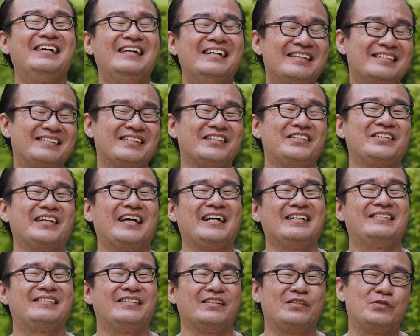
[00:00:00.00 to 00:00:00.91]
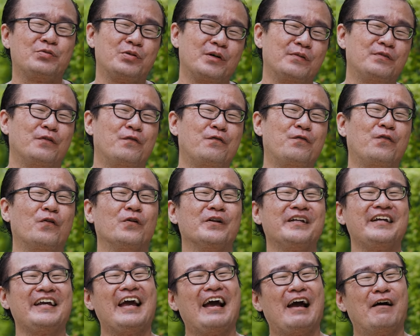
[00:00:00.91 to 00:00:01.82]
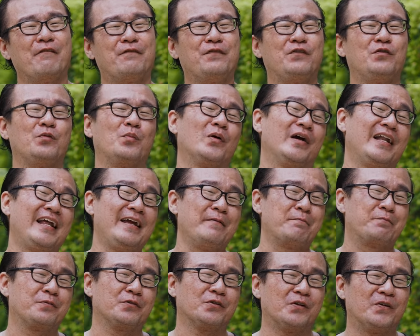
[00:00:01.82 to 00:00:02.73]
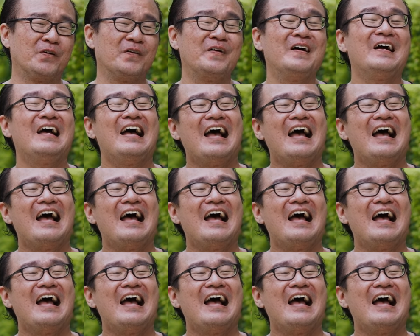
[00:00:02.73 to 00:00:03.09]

such as the 12-40 f2.8 Pro